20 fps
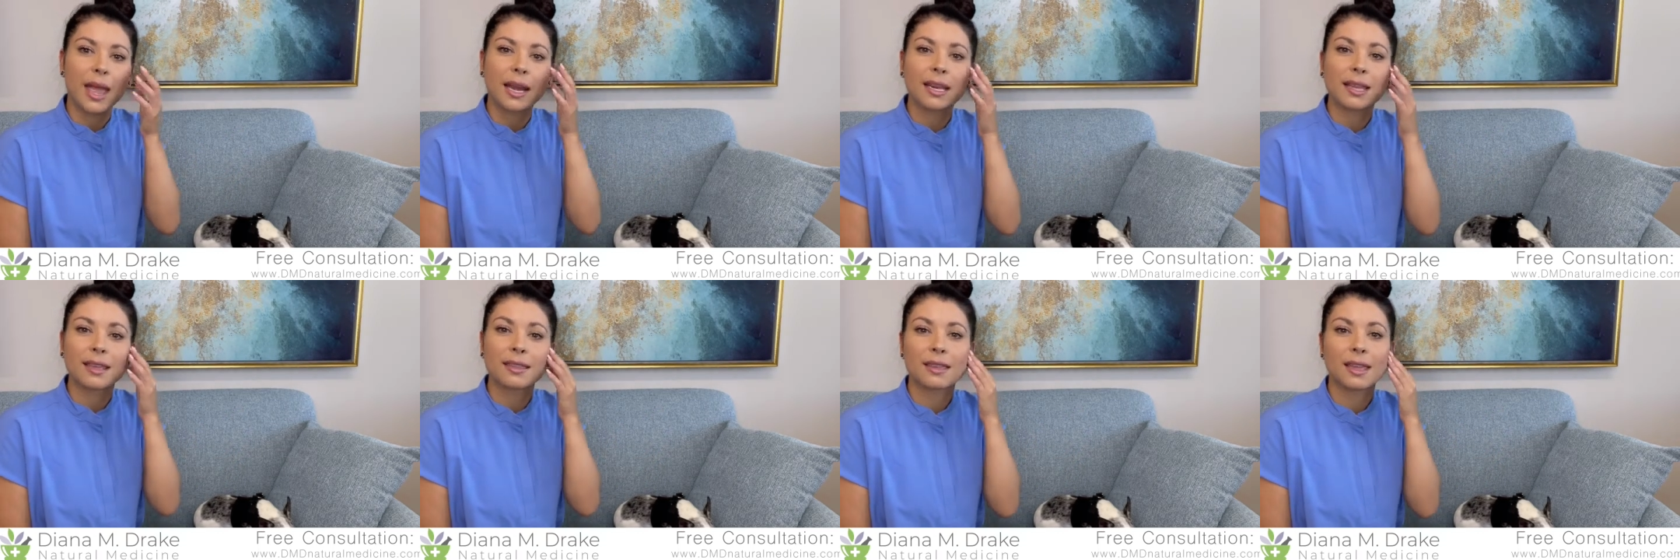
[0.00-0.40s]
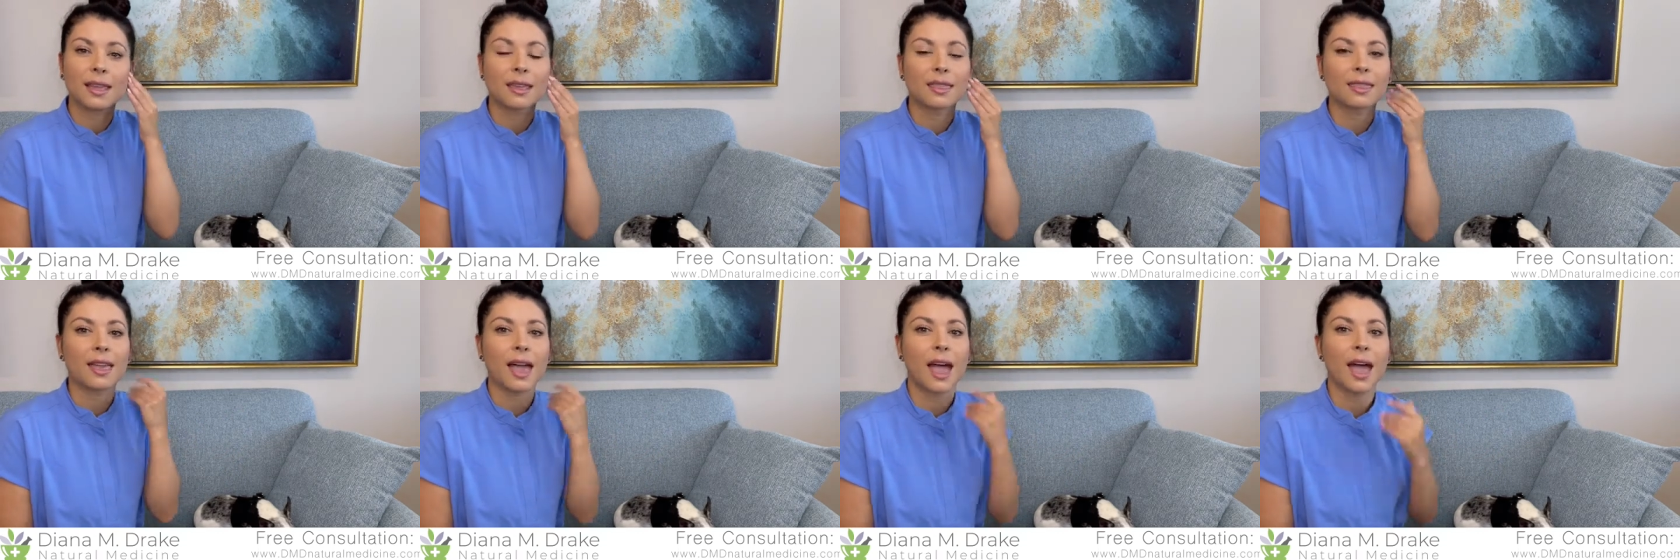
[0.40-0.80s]

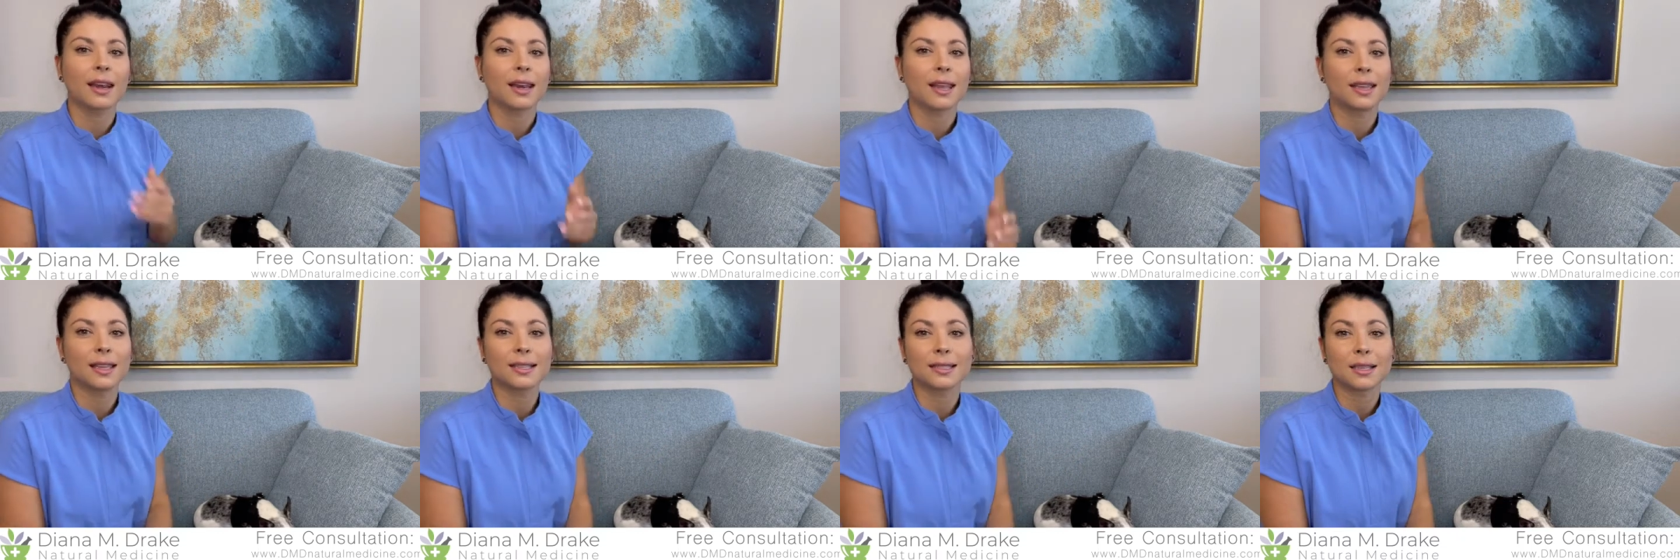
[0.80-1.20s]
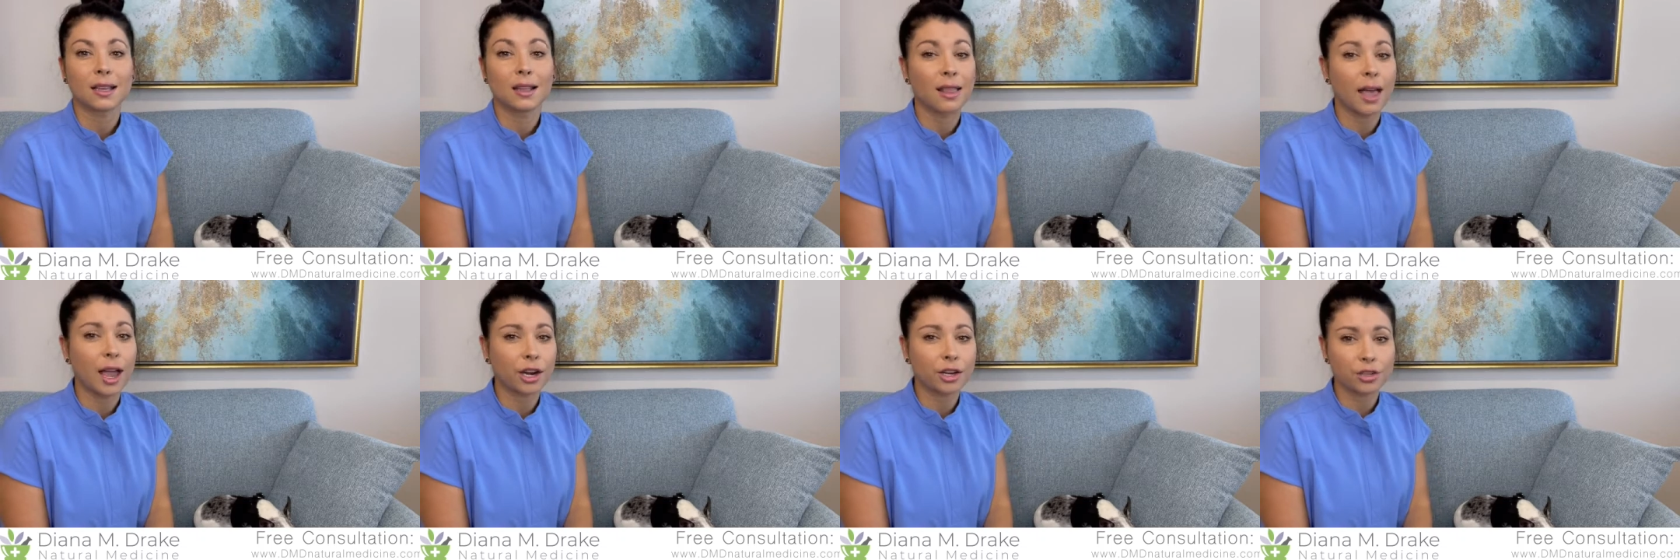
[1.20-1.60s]
anything that is
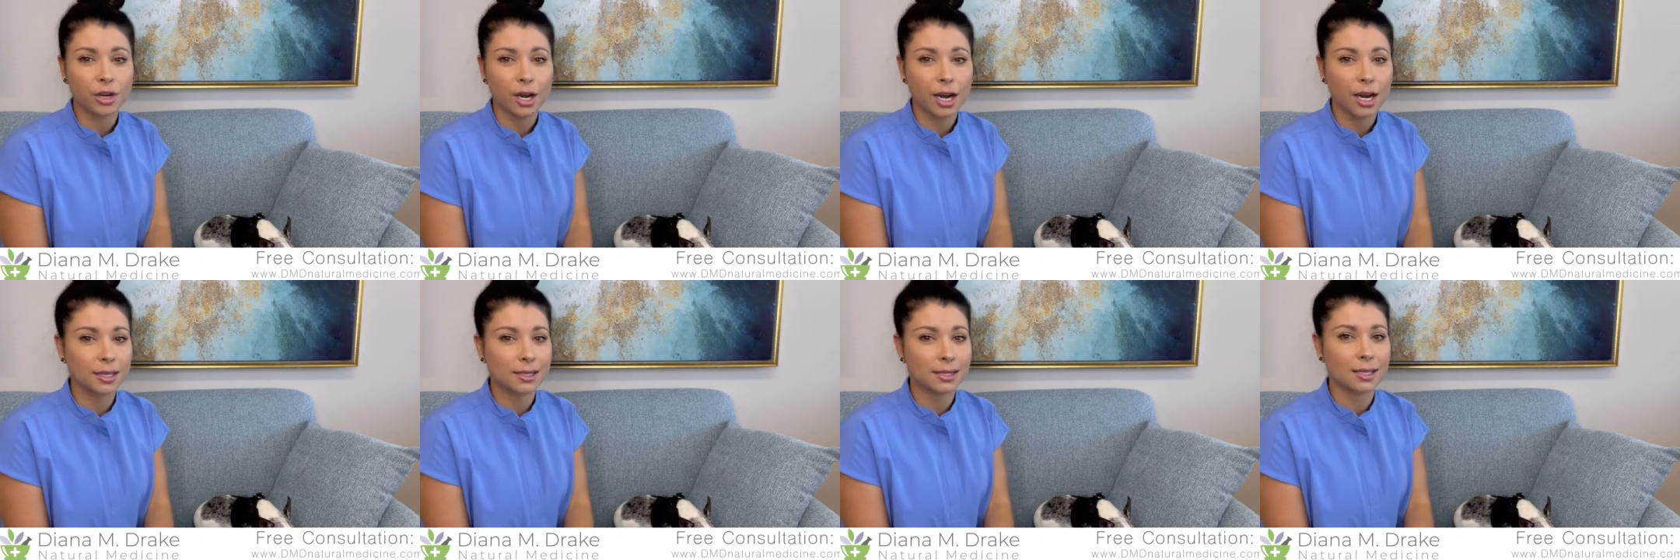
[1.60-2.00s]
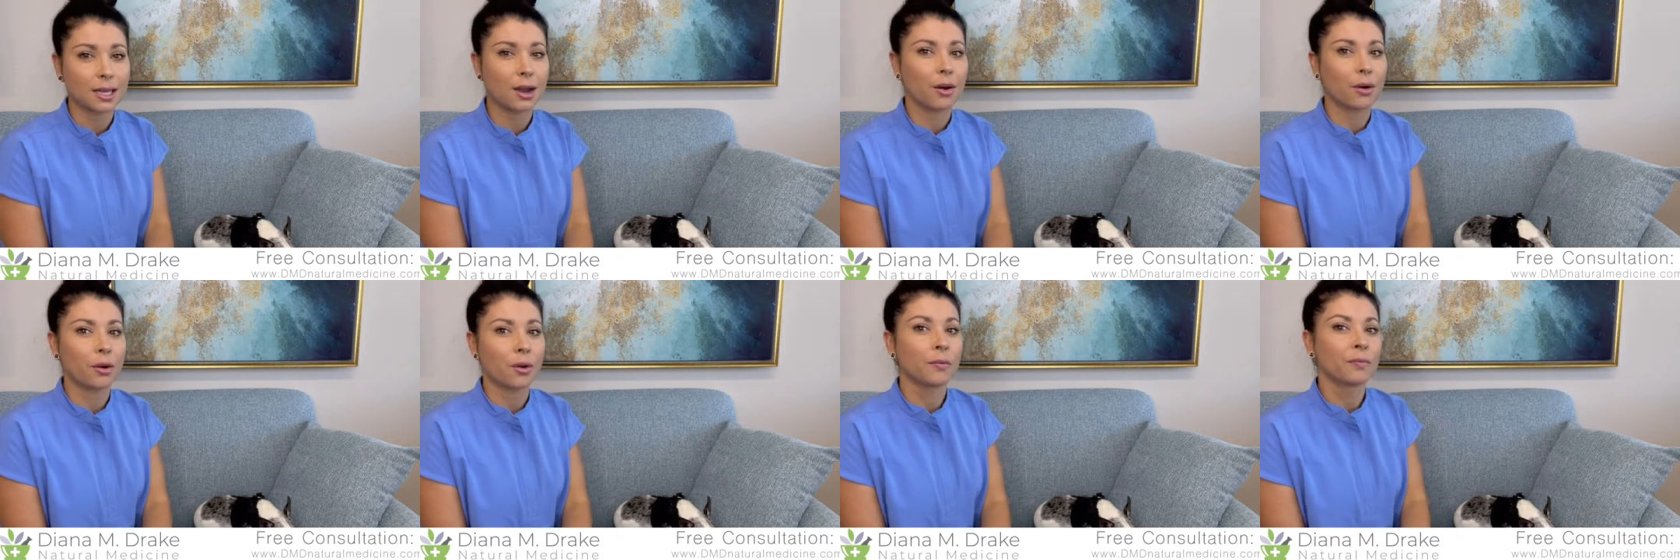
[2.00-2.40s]
electric.
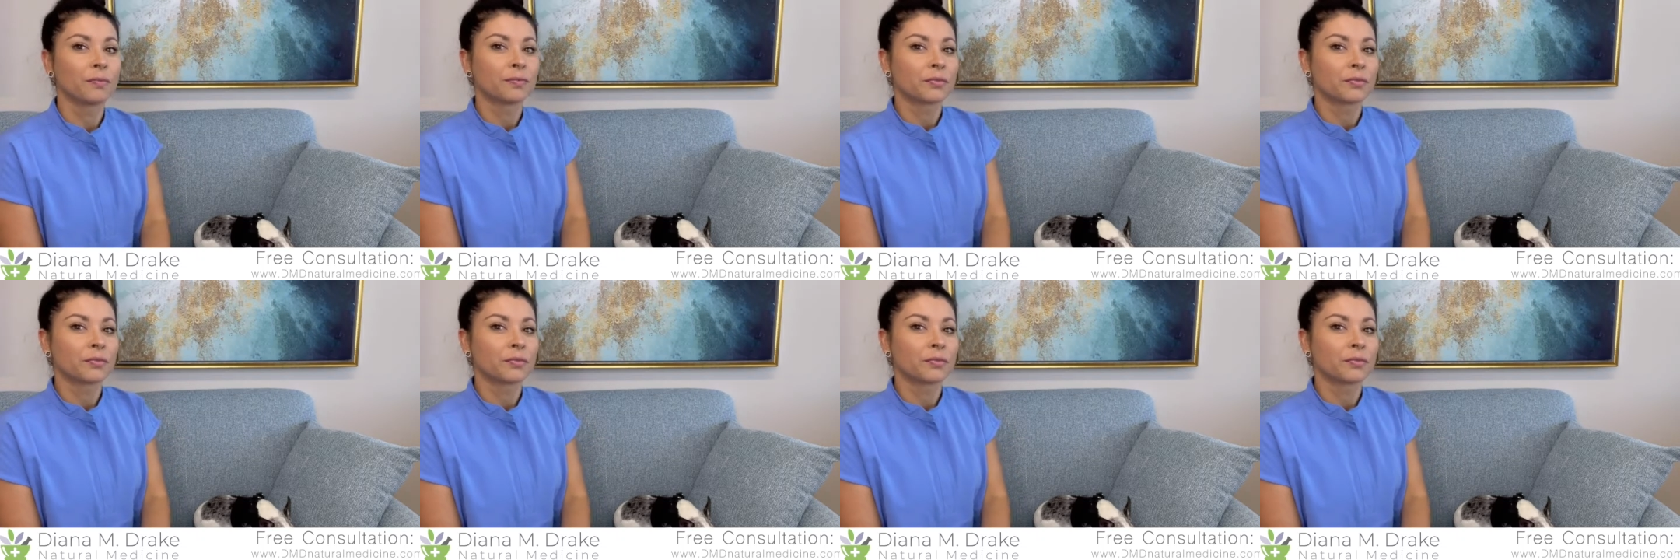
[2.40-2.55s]
So